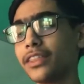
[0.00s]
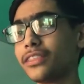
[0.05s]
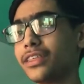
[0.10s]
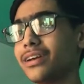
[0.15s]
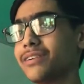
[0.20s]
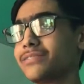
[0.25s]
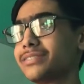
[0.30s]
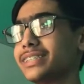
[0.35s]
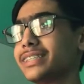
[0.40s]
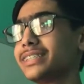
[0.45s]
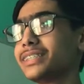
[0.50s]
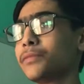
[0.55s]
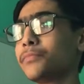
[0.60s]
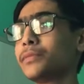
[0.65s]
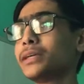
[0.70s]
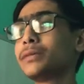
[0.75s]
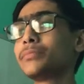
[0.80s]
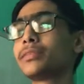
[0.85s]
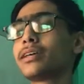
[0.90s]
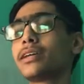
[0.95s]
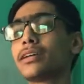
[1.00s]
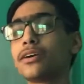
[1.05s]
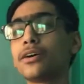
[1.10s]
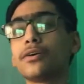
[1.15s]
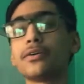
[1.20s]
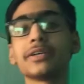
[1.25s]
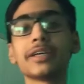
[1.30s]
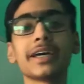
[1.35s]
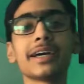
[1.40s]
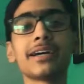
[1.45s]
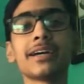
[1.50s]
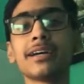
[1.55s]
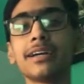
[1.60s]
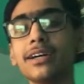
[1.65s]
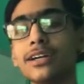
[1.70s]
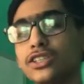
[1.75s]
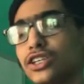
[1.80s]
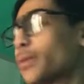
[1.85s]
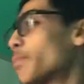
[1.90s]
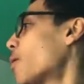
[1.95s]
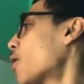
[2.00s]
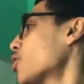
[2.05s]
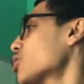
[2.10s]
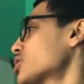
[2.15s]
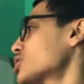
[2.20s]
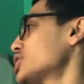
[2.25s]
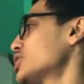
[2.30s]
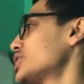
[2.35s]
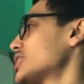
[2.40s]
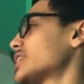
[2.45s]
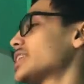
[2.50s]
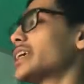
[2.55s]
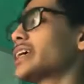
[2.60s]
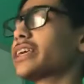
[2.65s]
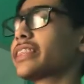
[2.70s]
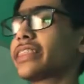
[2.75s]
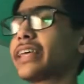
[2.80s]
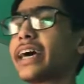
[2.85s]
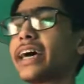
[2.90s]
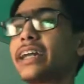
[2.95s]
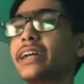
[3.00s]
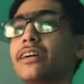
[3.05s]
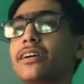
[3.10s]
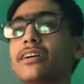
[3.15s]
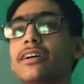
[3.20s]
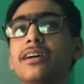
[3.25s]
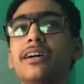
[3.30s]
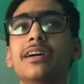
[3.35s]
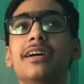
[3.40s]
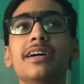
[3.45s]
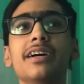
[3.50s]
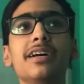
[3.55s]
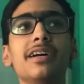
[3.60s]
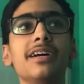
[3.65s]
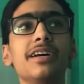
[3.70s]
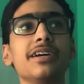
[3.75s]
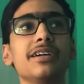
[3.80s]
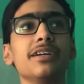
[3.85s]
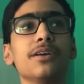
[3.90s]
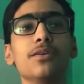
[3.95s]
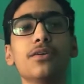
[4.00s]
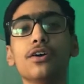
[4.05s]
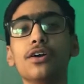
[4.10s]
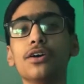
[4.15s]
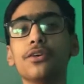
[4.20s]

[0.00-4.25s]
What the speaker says: they've seen the meme that, oh yeah, topologists think that the